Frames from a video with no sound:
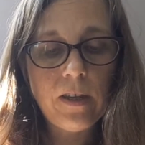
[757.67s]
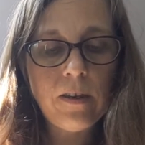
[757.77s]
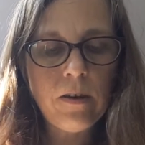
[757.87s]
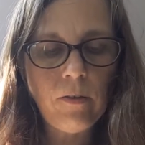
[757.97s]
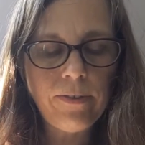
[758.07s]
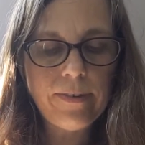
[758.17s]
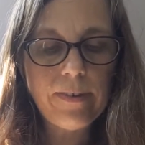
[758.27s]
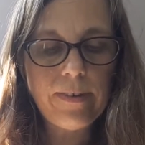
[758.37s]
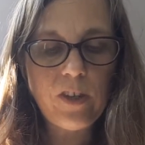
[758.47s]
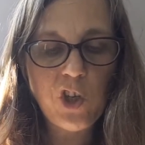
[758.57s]

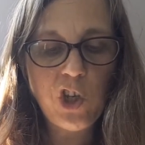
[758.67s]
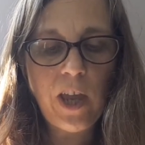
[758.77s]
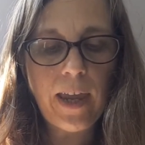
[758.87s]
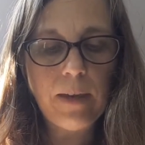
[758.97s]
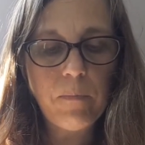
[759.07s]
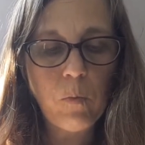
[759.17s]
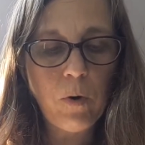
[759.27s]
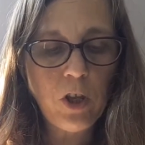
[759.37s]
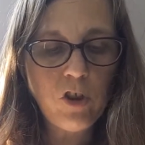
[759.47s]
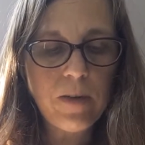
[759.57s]
Nonsense, it's Jane, but
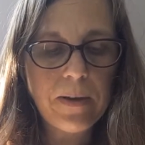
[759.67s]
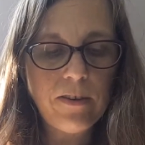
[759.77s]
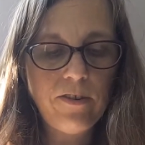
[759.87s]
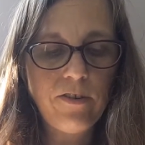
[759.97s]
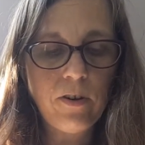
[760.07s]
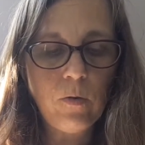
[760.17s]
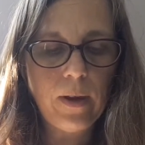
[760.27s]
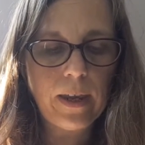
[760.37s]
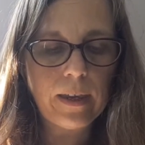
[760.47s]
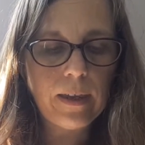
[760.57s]
what has she been
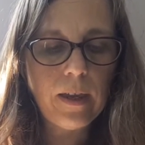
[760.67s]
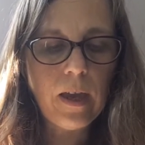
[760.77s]
doing?